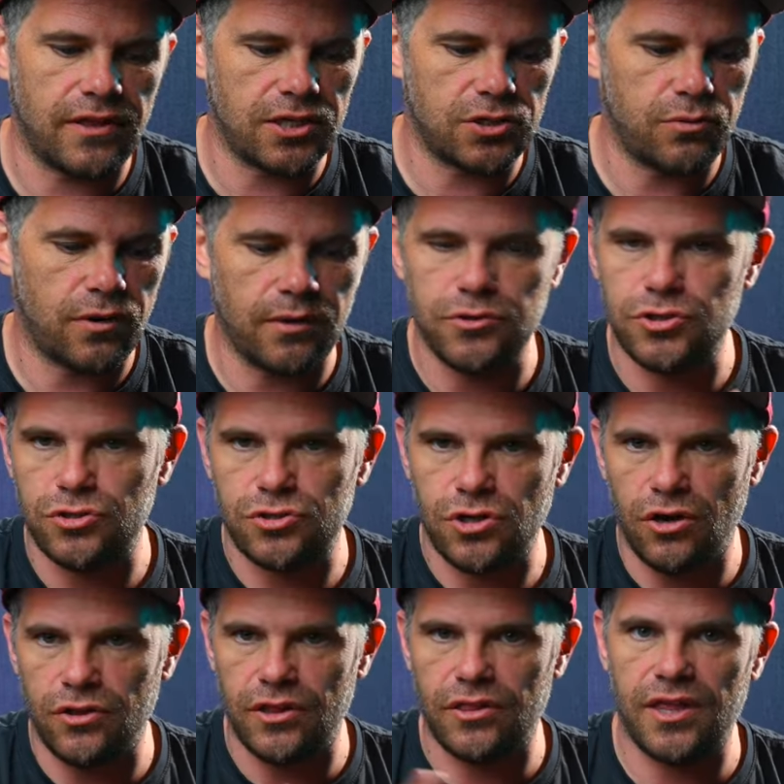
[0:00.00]
that's what I would use
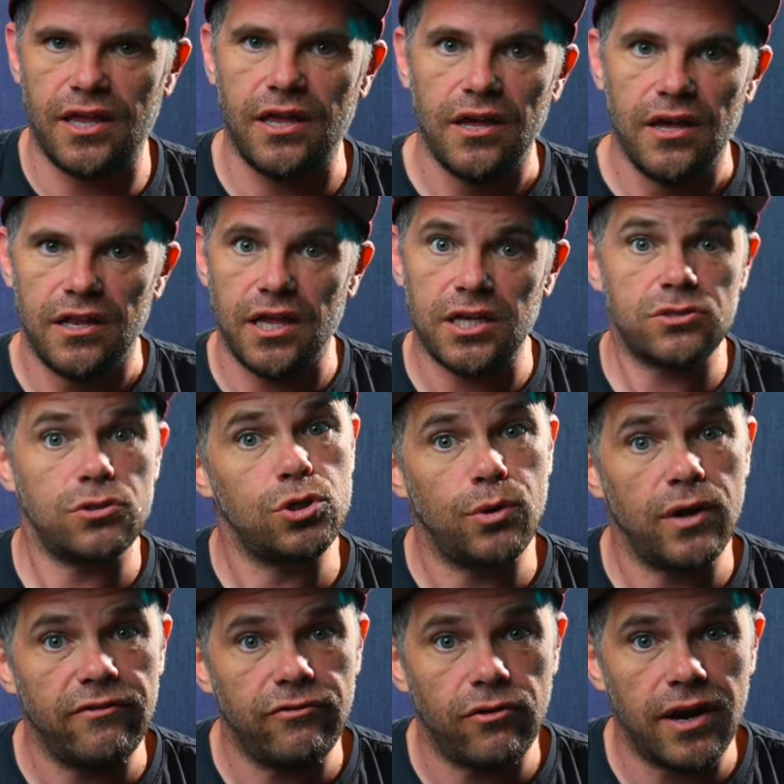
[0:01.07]
on the thing. Lasts for
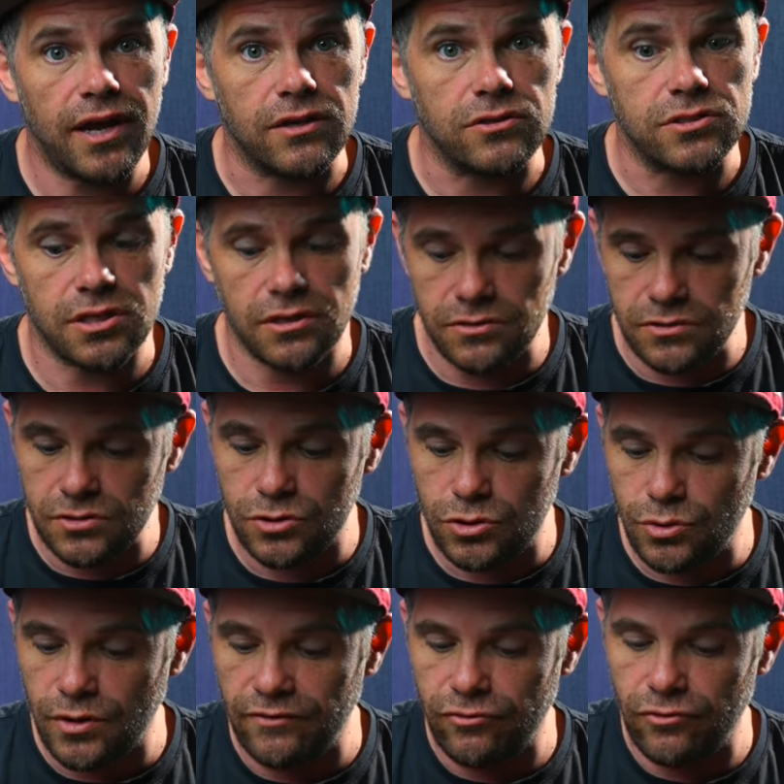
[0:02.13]
24 hours. Gives you
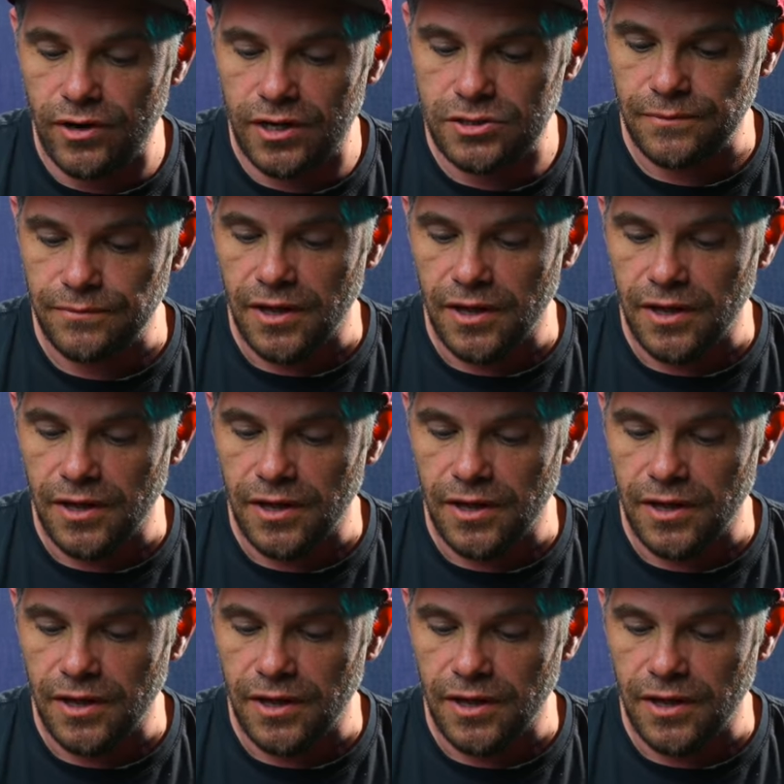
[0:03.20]
24 hours.